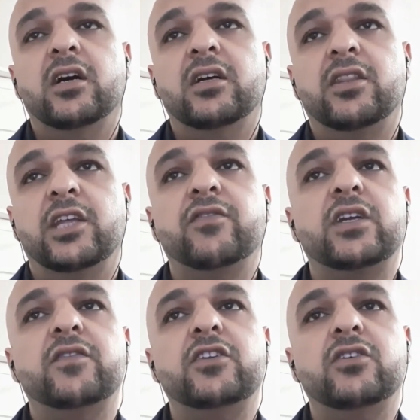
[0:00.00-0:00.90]
They've
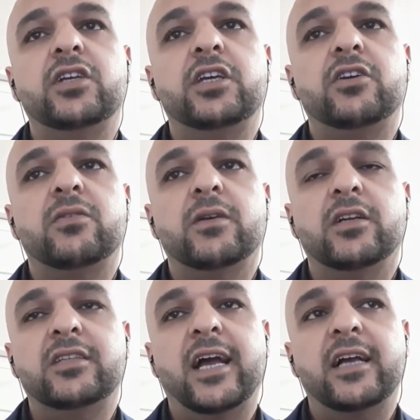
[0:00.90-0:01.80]
given you here
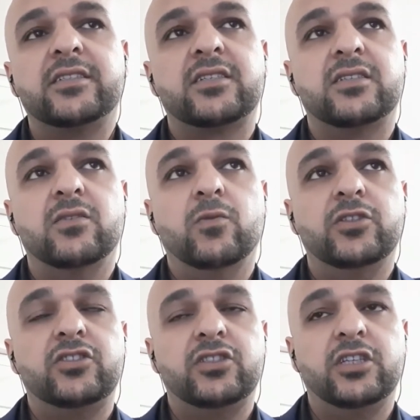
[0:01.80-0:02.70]
tasks,
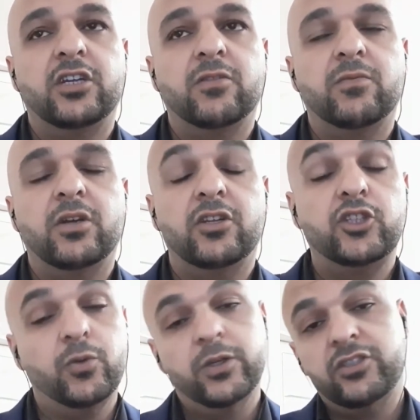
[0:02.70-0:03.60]
which
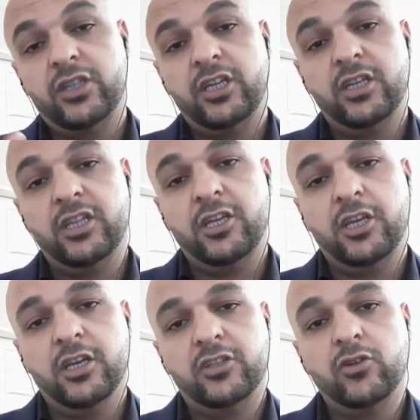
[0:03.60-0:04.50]
to which
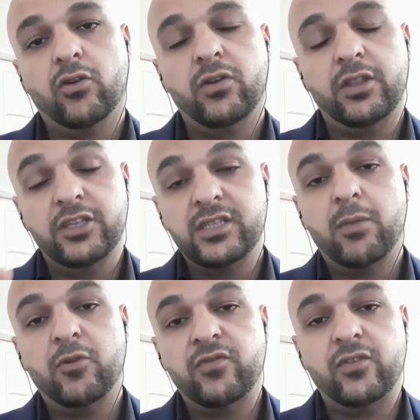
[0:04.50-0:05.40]
the sum
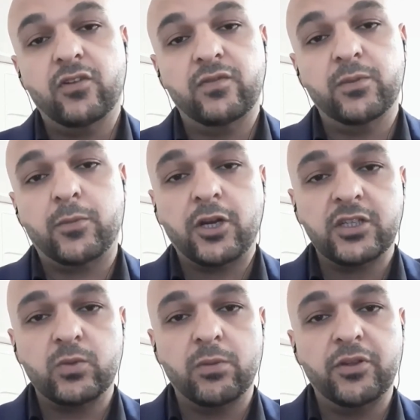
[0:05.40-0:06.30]
of the
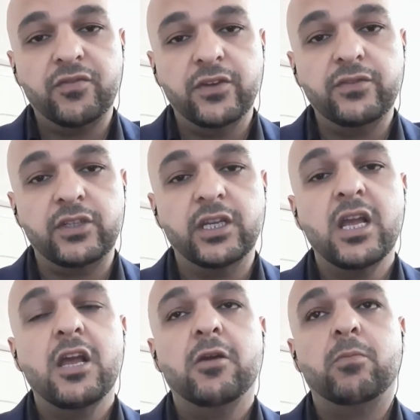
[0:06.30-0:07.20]
marks will be 50.
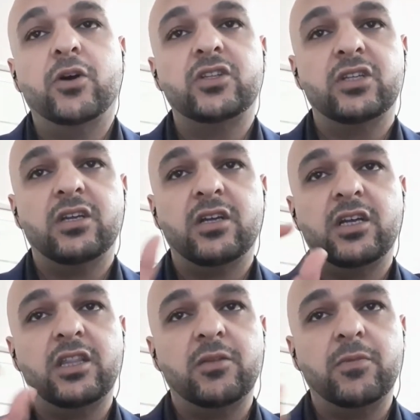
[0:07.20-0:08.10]
But
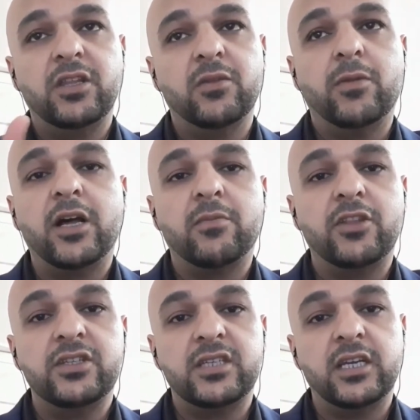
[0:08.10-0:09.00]
in the bottom
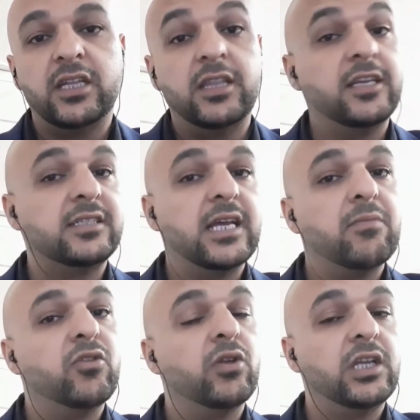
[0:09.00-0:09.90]
they say in the exam
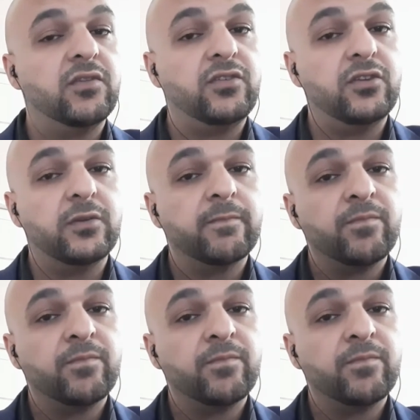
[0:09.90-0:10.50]
they will give you